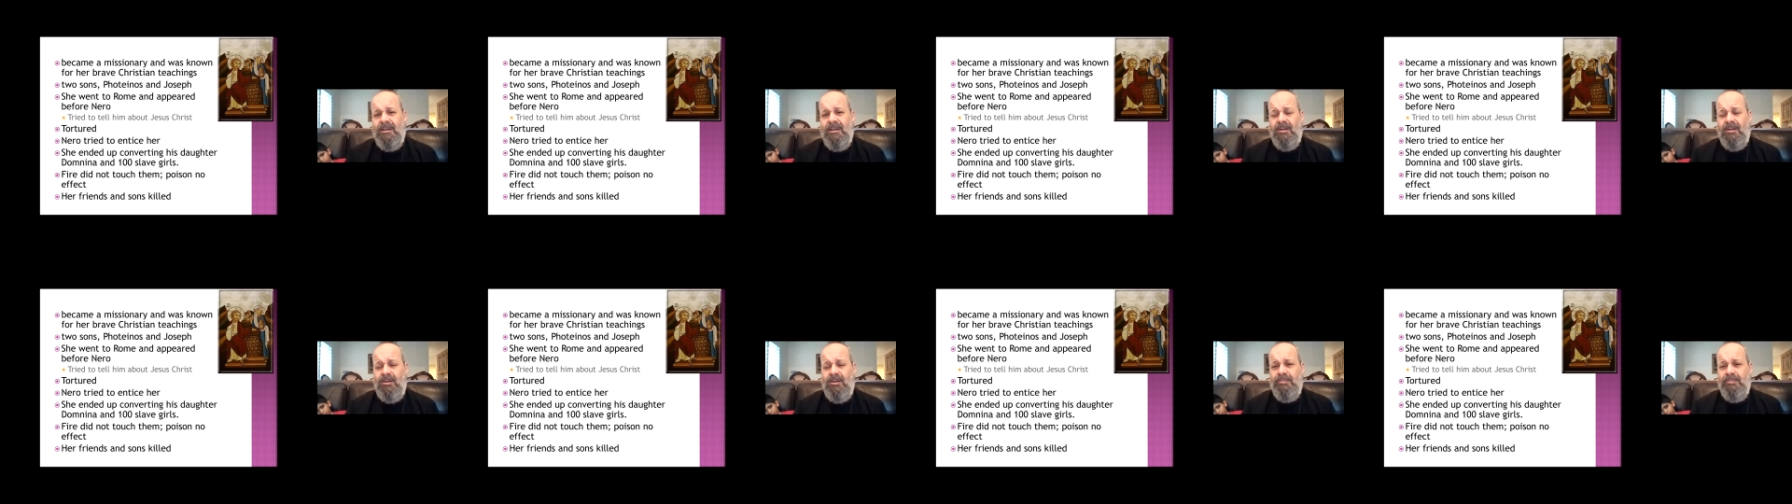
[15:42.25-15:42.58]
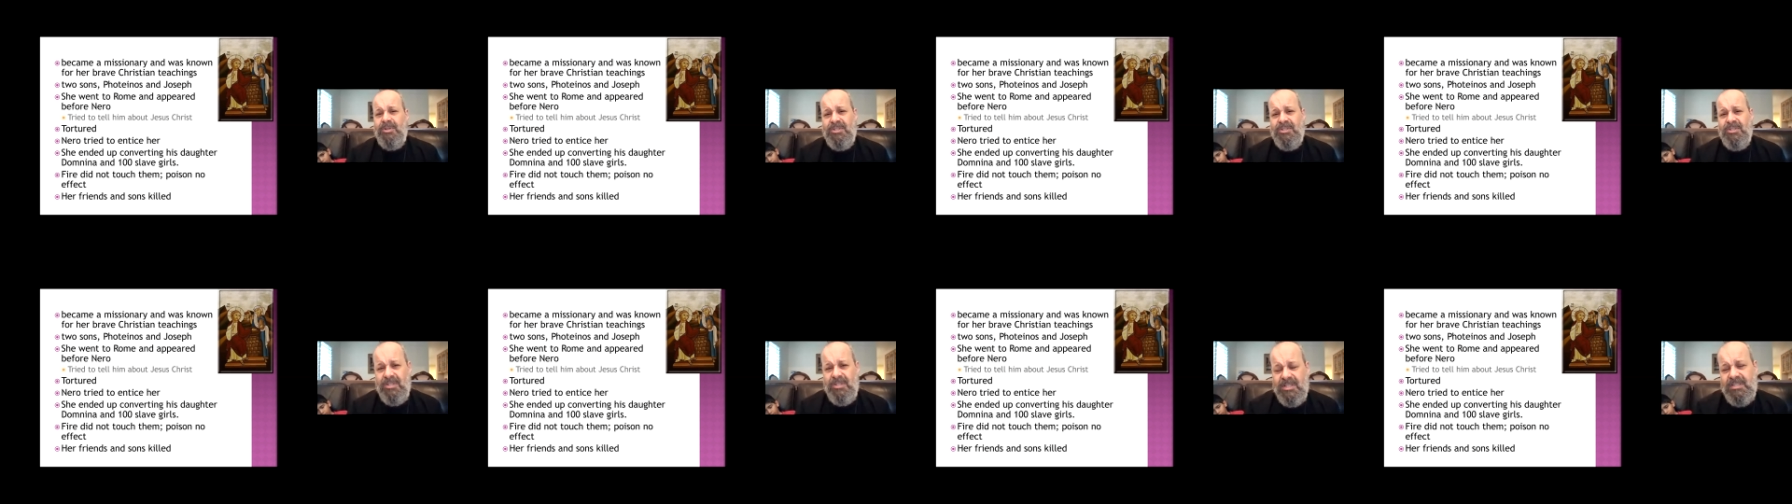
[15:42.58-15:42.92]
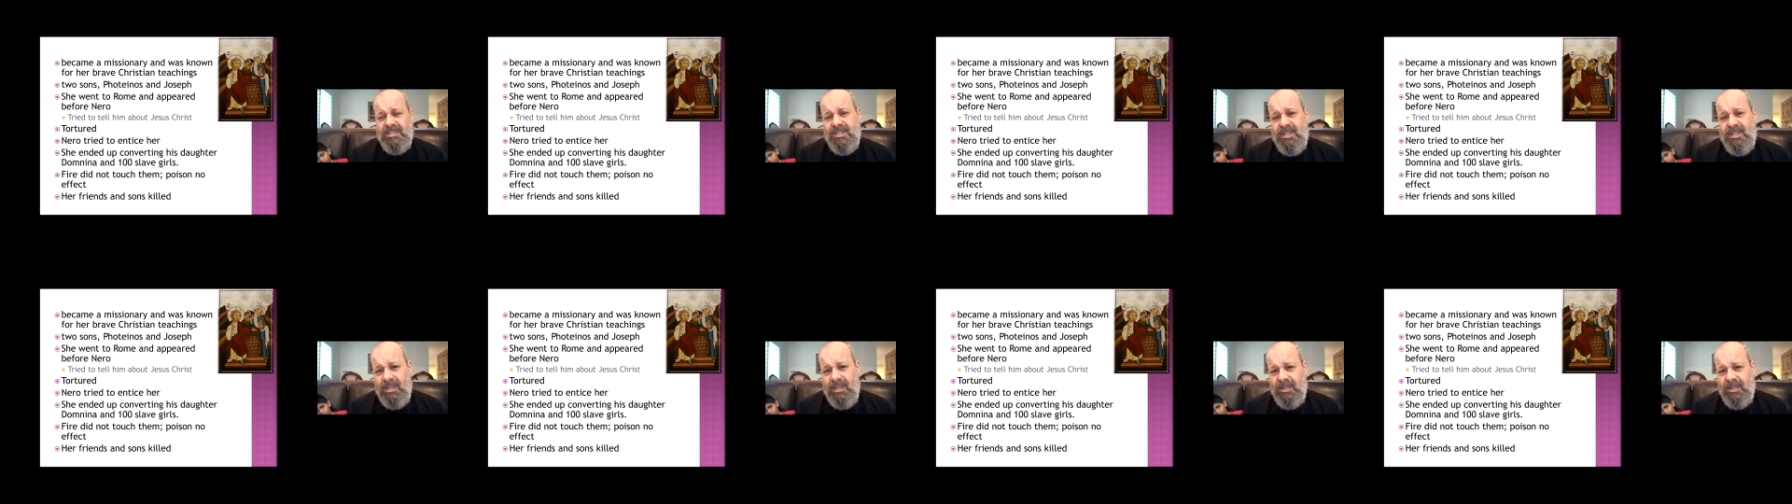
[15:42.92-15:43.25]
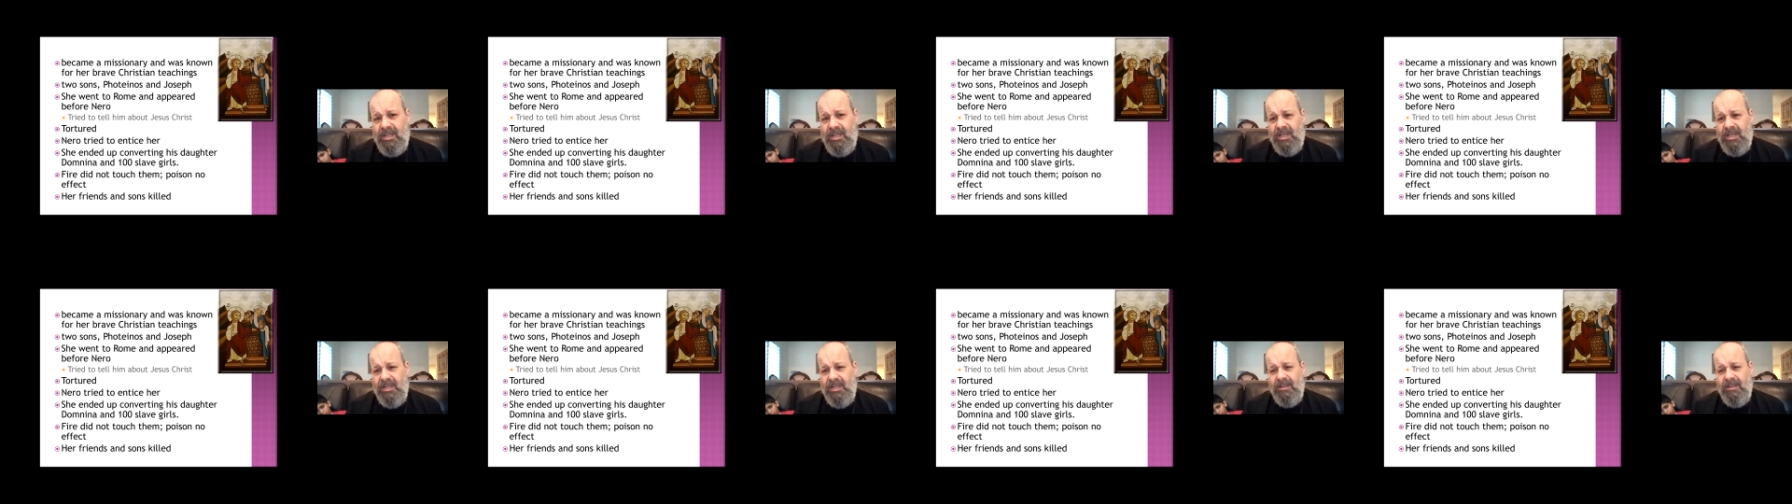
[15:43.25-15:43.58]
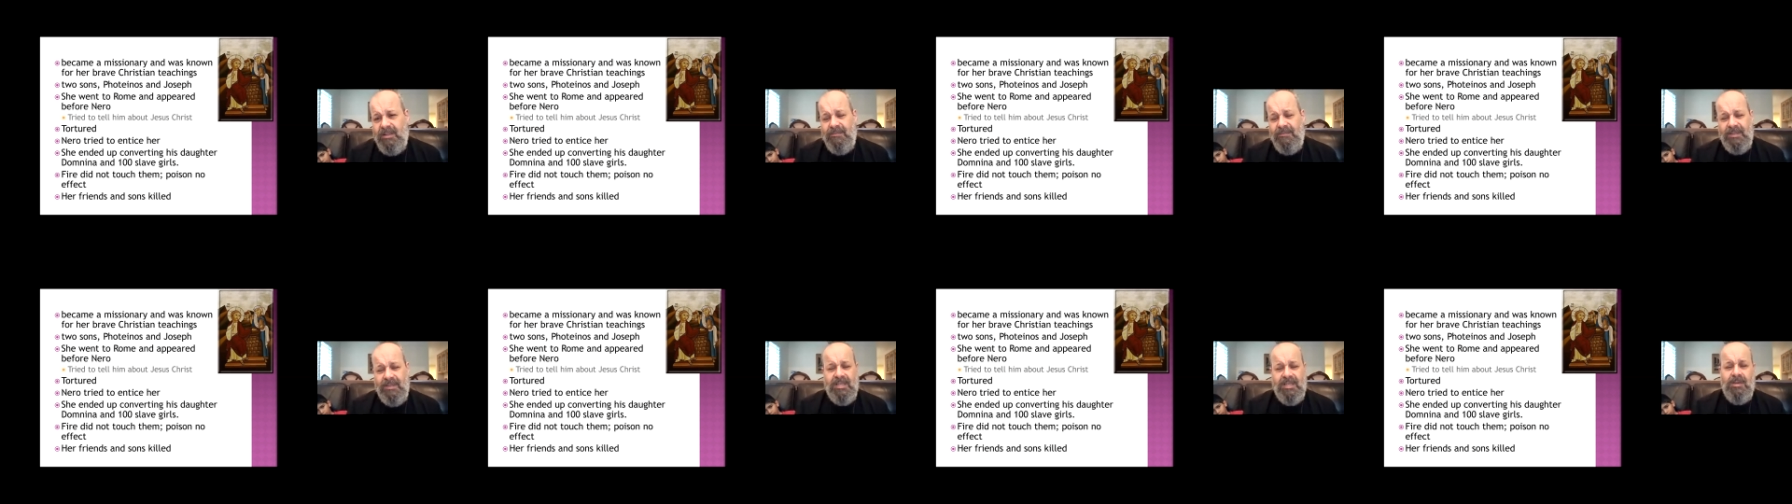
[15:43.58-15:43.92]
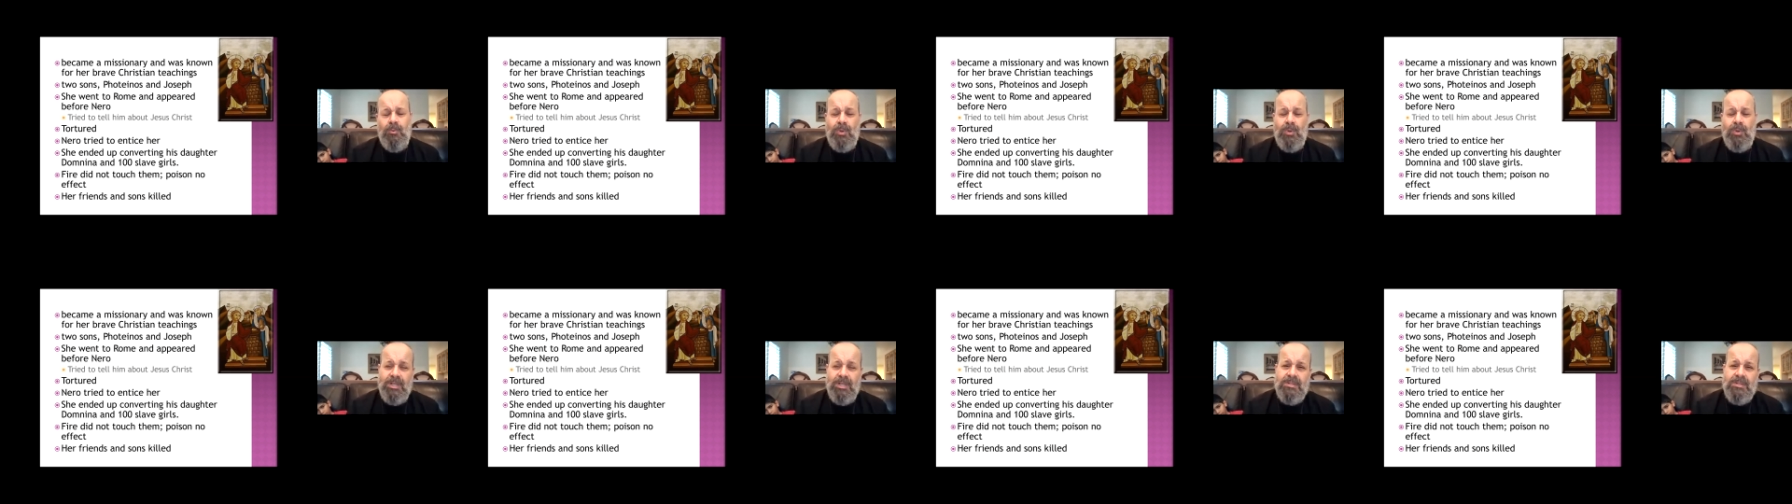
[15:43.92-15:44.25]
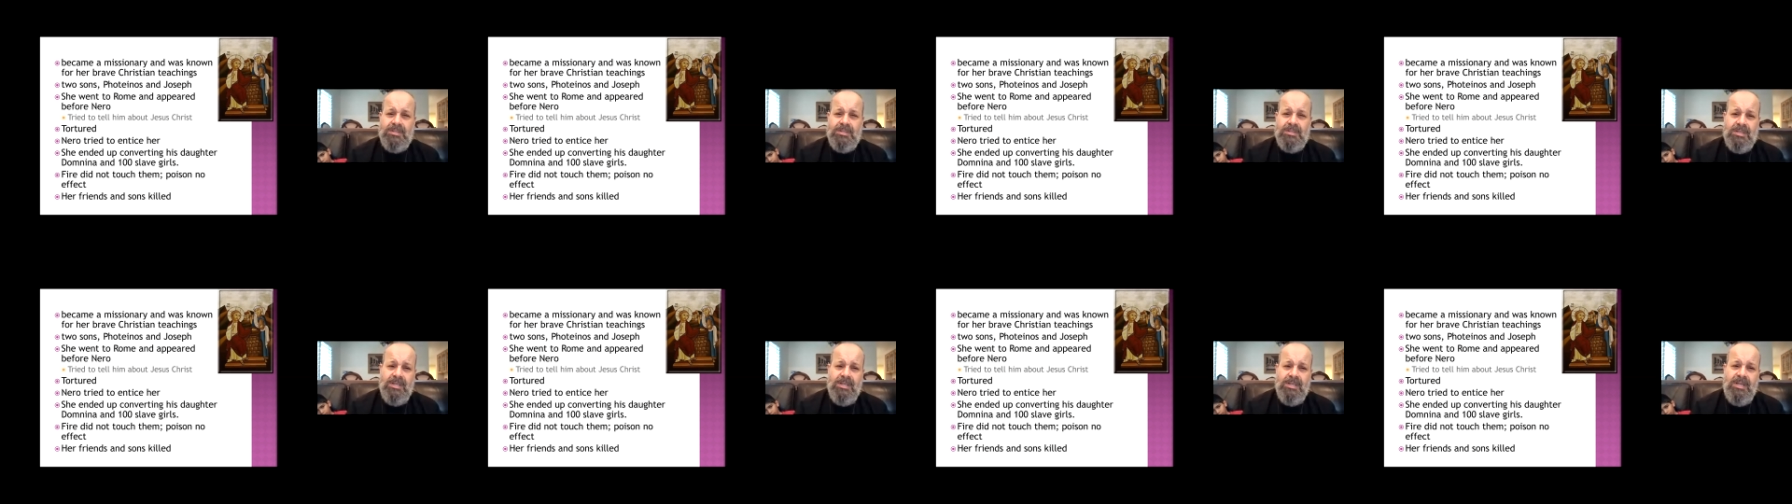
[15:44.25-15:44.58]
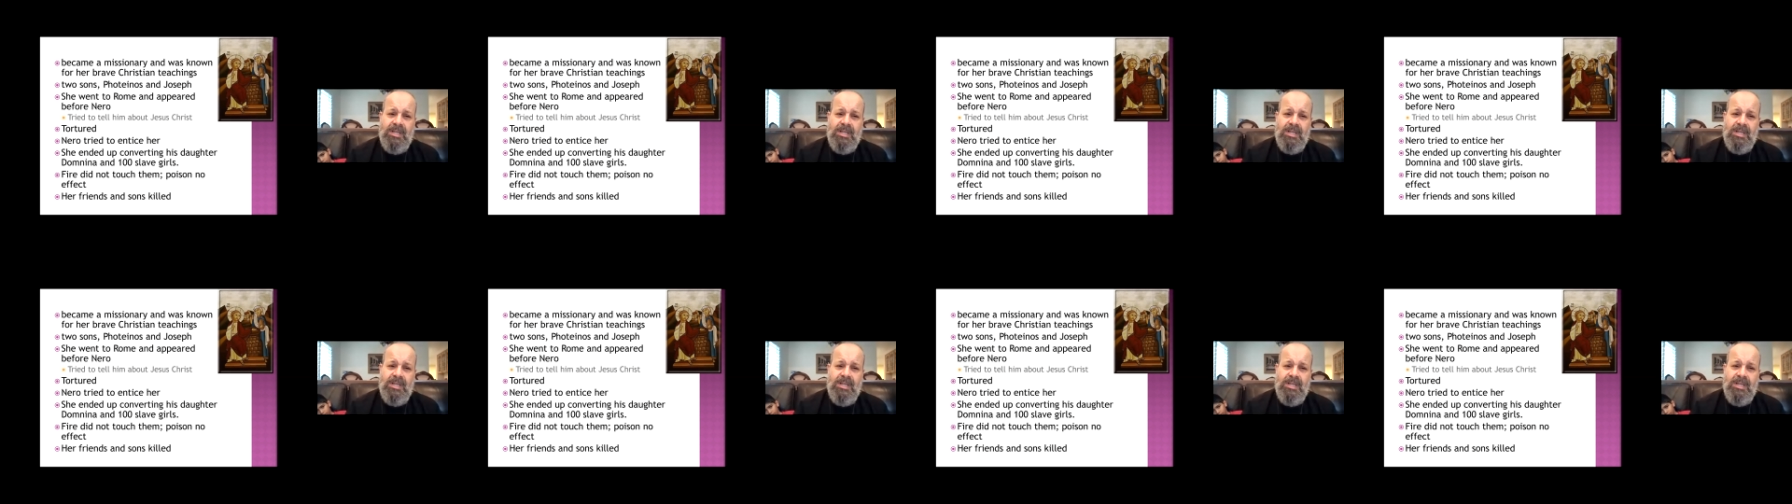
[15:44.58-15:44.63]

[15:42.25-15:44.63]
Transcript: Her mission is done, and if He wills,